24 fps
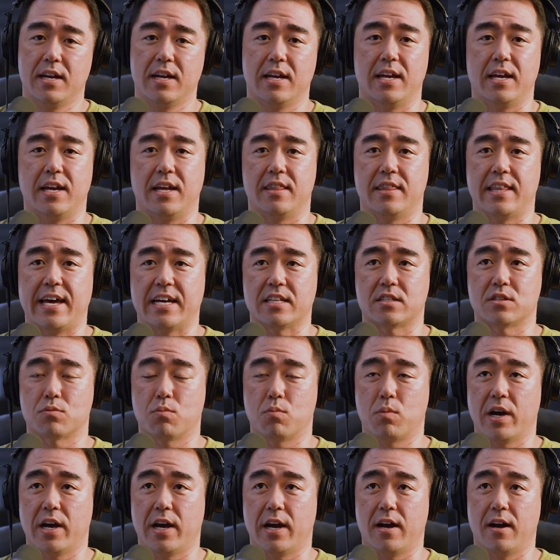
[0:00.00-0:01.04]
And that's
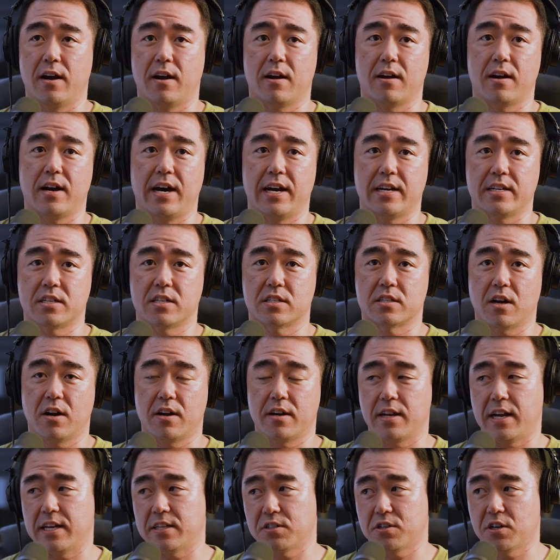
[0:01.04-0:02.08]
where I
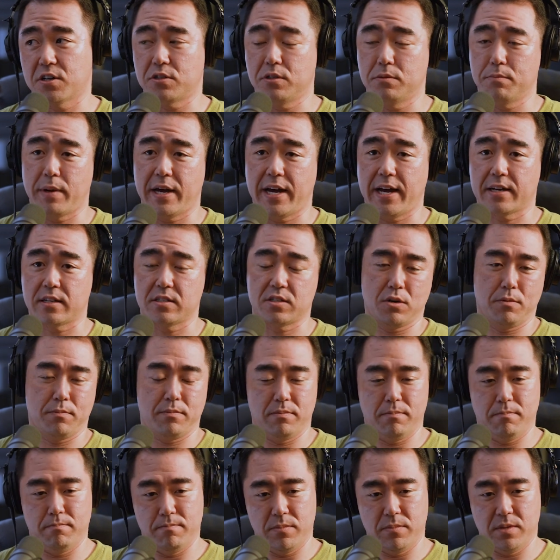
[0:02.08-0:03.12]
started, I circled back. So
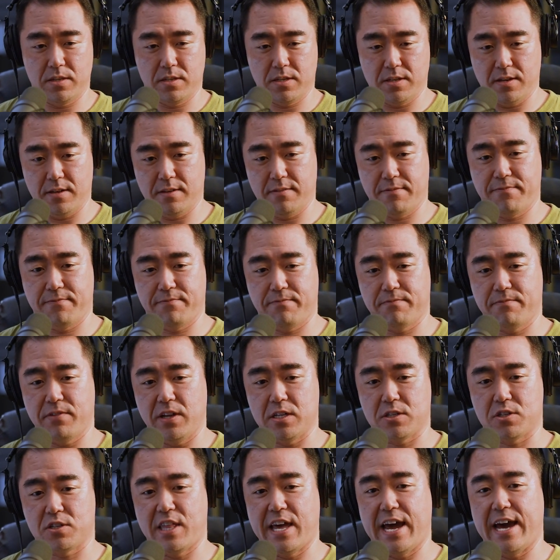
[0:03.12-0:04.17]
to
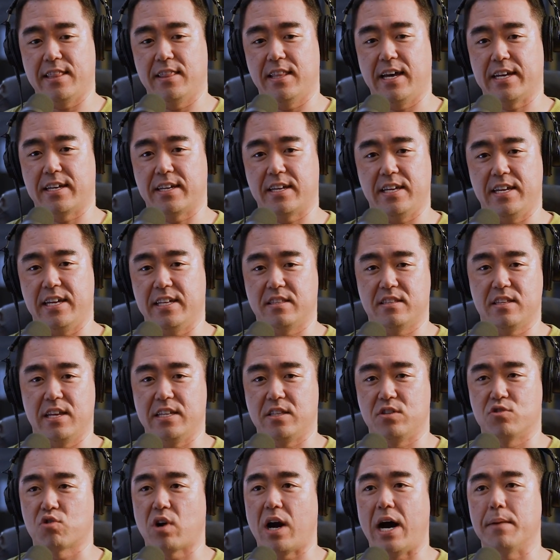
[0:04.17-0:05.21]
finish that, like it,
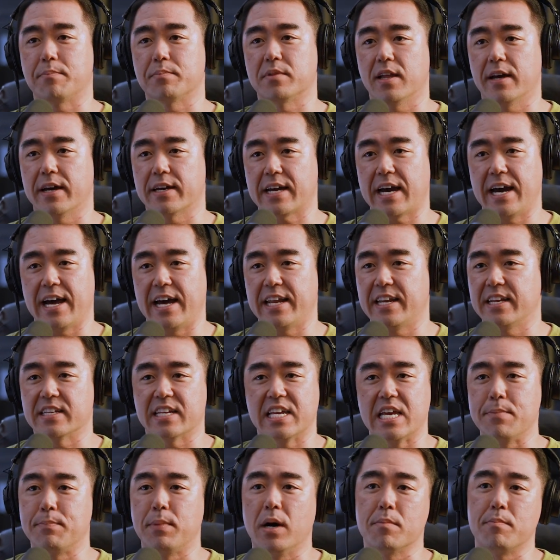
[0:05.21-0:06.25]
it dropped. Like I, I, didn't
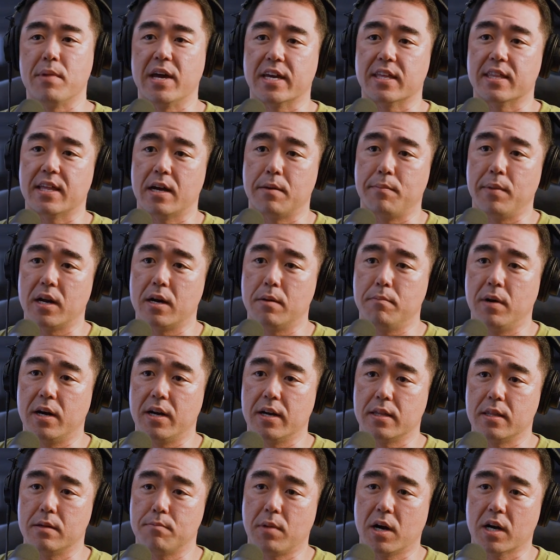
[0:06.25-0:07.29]
keep on making that amount of
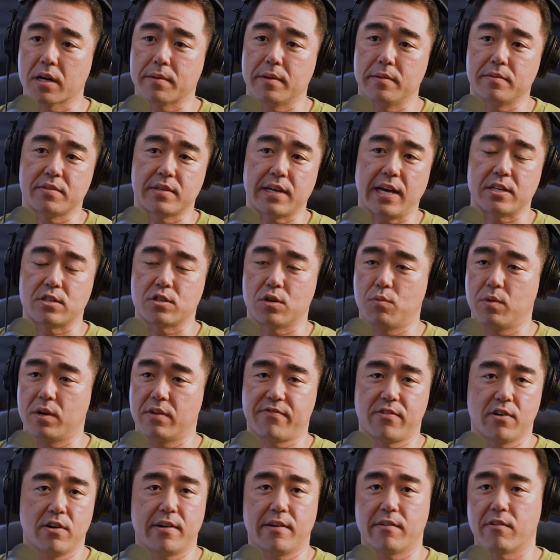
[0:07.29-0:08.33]
money. The marketing saturated. With,
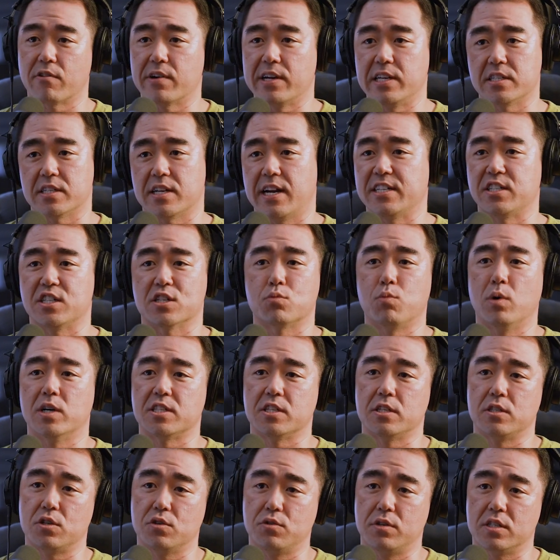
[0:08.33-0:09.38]
for whatever reason, I just
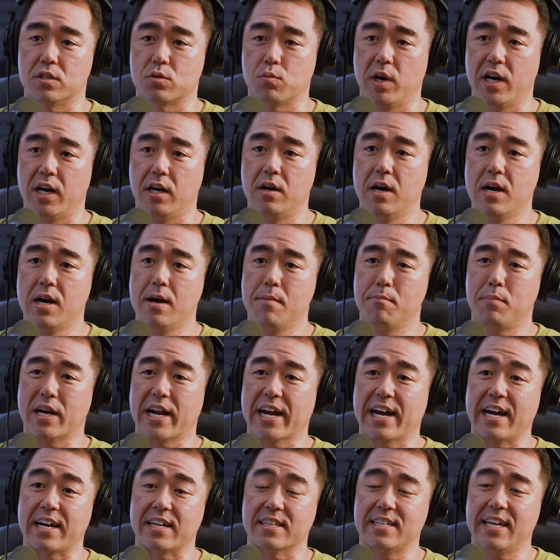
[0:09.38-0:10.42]
wasn't doing as well. But I
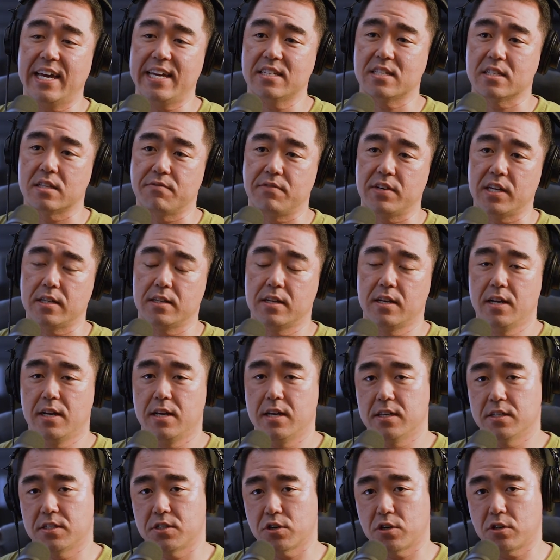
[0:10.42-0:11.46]
got a taste of it.
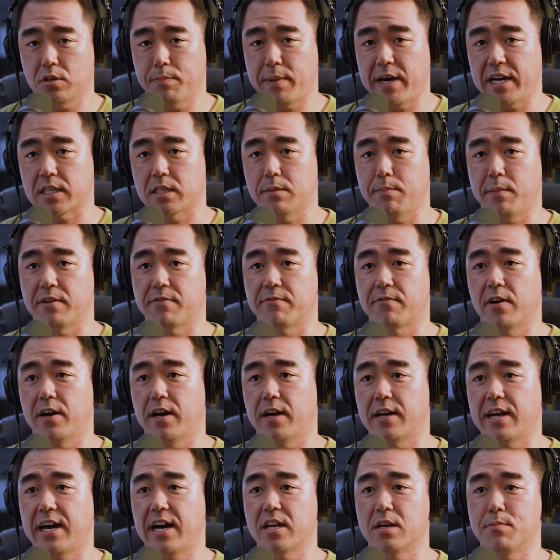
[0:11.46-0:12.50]
Circled back to my
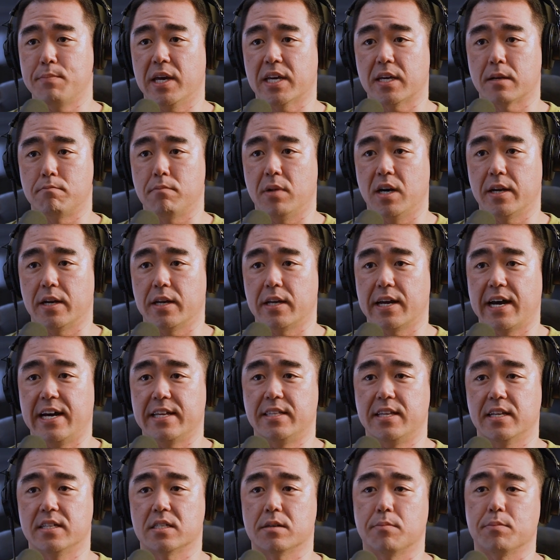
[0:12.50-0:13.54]
friend, how you making money? I
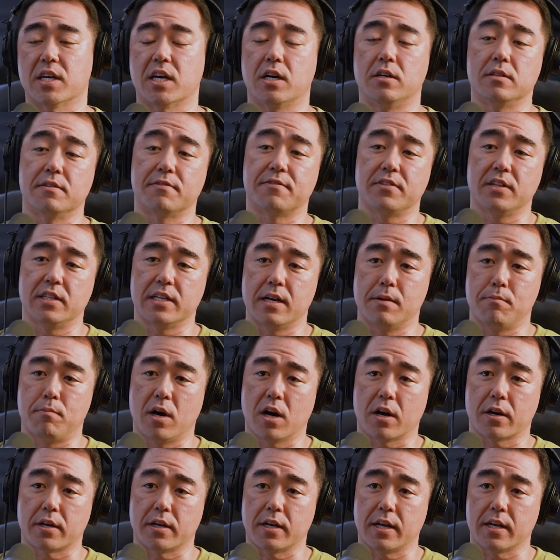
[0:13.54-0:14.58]
did something called affiliate
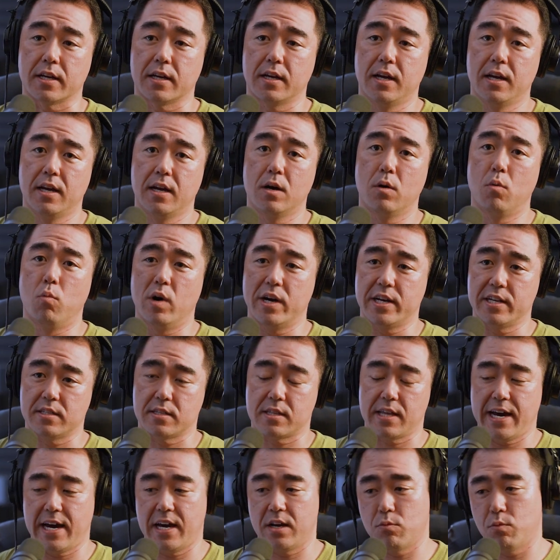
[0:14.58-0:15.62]
marketing. What is
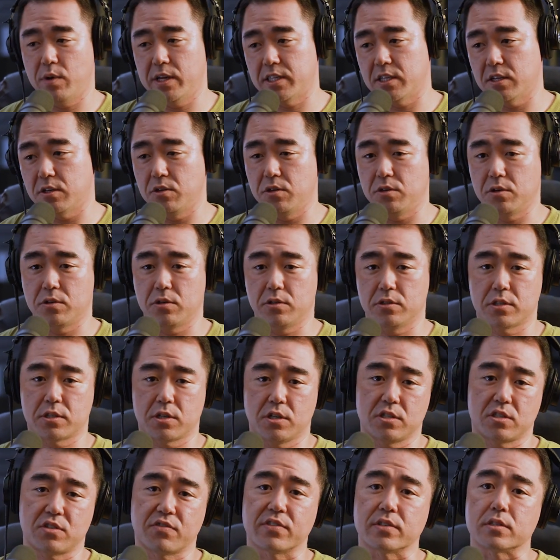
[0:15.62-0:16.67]
that? Went to Google,
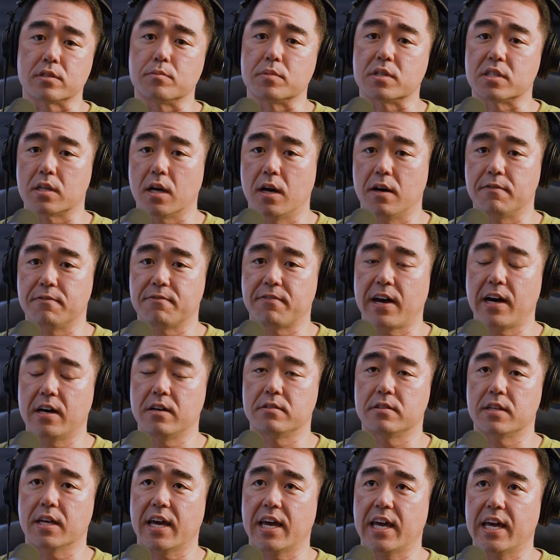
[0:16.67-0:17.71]
searched for some stuff,
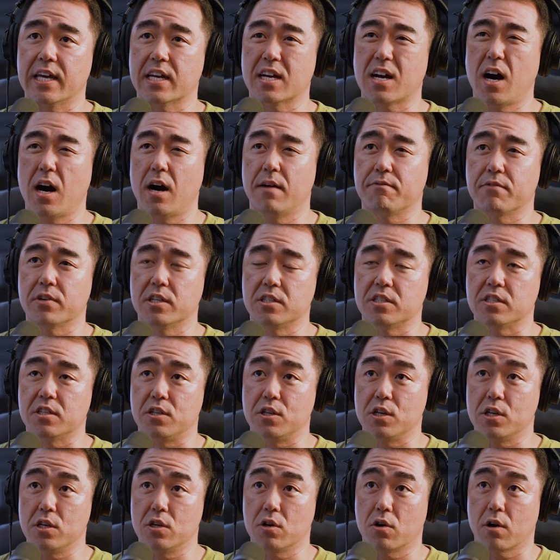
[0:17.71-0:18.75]
found a conference in
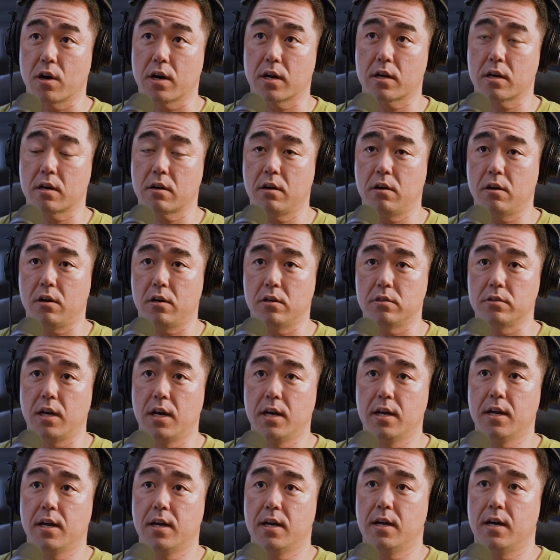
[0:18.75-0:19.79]
New York called
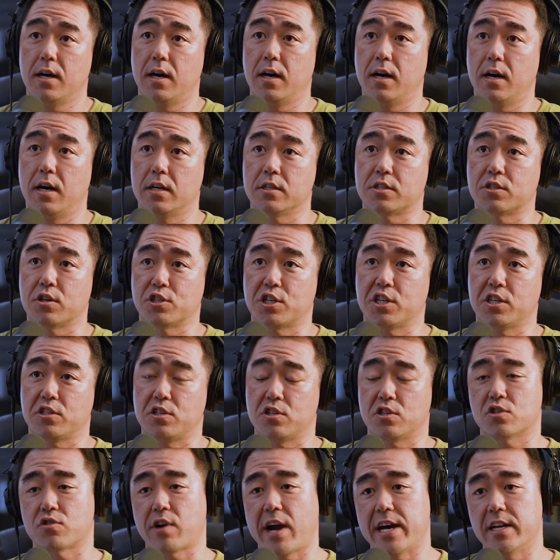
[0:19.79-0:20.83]
uh, Search Engine
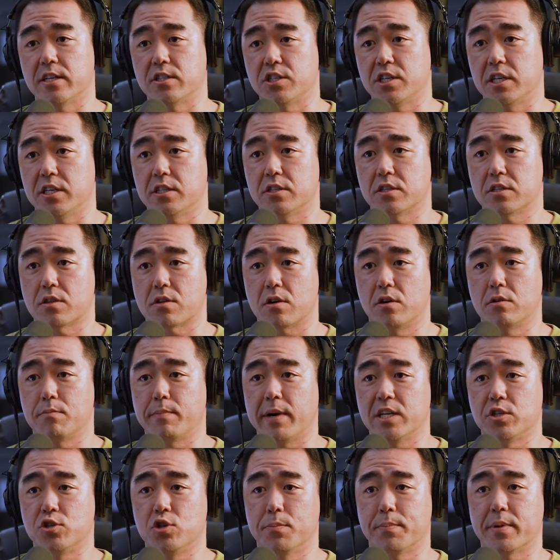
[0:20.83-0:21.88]
Strategies, thrown
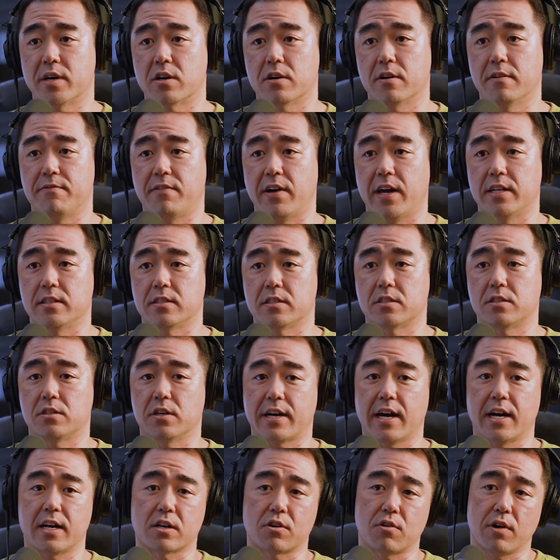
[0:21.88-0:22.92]
by Jupiter Events. Took
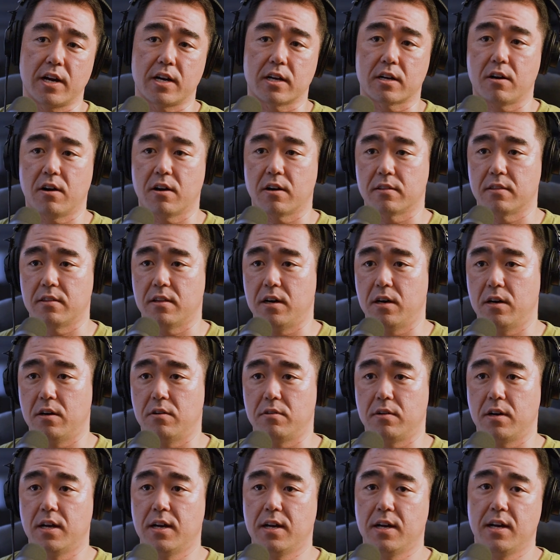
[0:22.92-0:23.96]
out a credit card
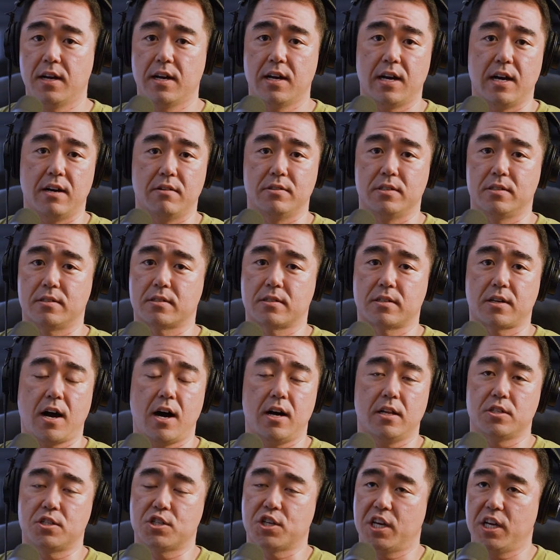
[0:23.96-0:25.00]
loan. I was
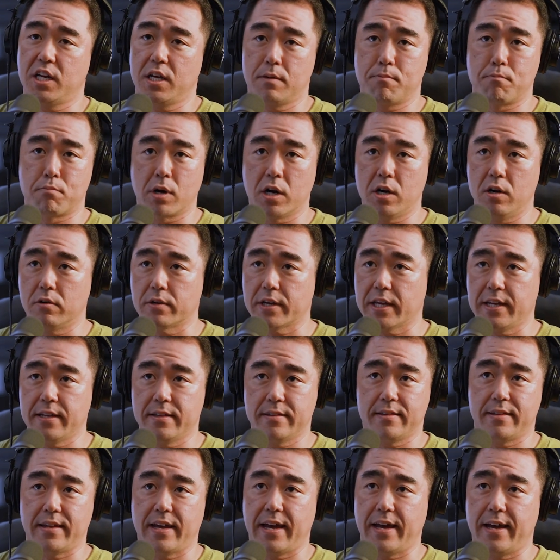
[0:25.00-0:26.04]
college kid, broke, in
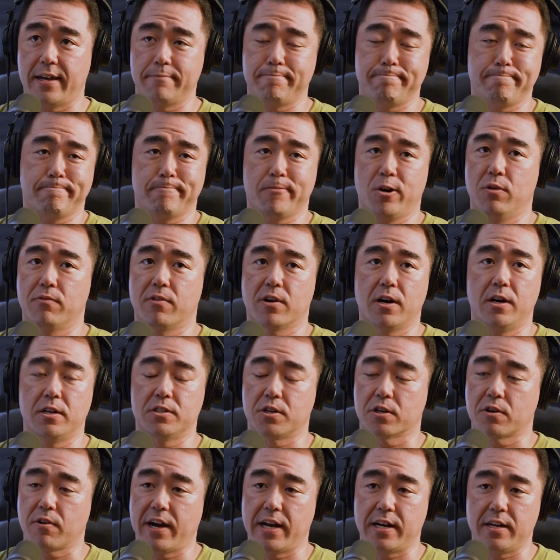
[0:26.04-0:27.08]
debt over
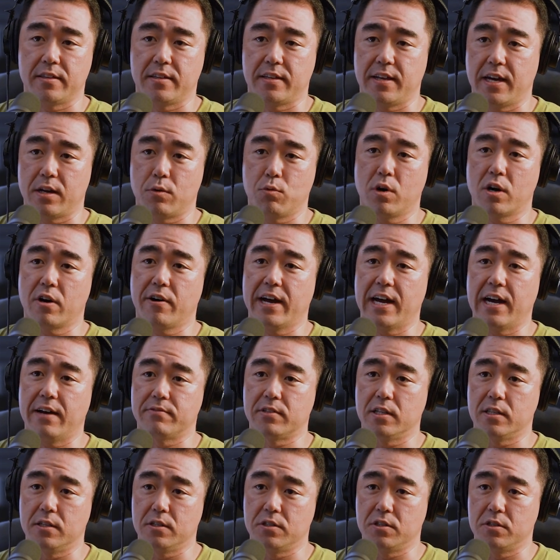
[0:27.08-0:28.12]
100 grand in debt. What do I have
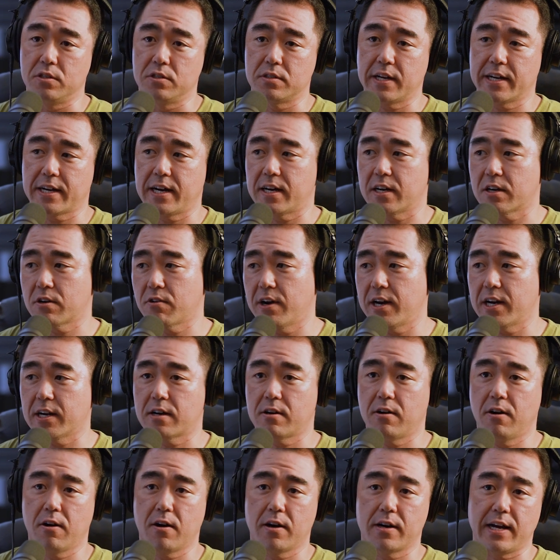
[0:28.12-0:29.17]
to lose? I got a credit
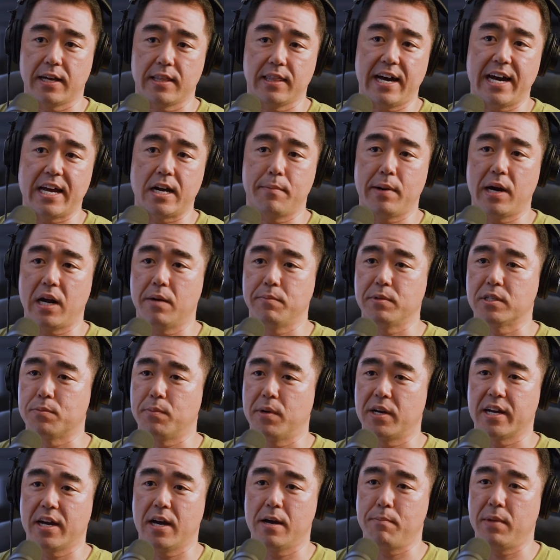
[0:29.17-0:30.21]
card. I lied about how much
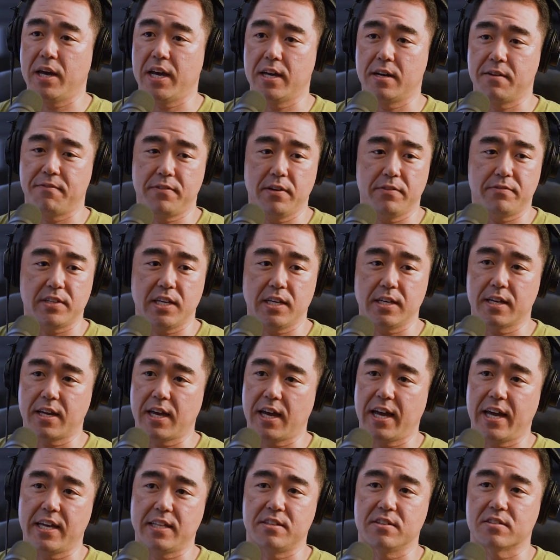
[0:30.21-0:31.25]
money I made, a
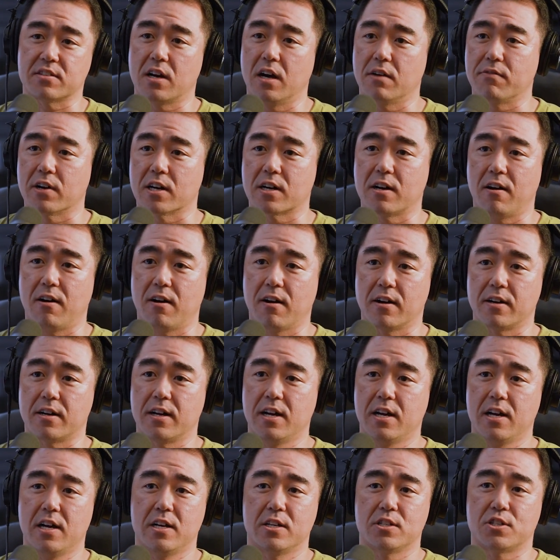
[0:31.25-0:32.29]
15K Discover card,
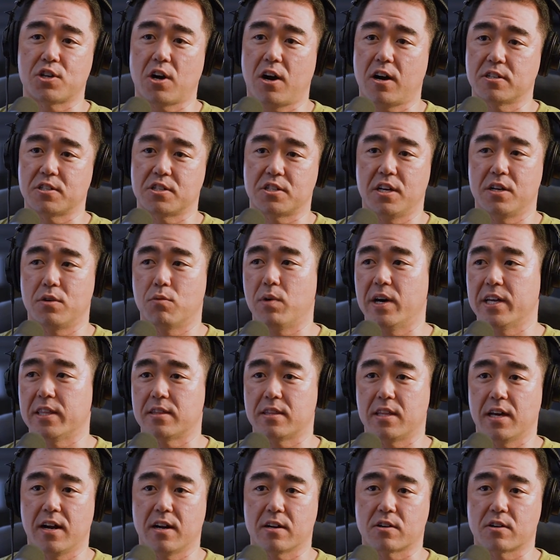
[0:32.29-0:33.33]
charged it, went there,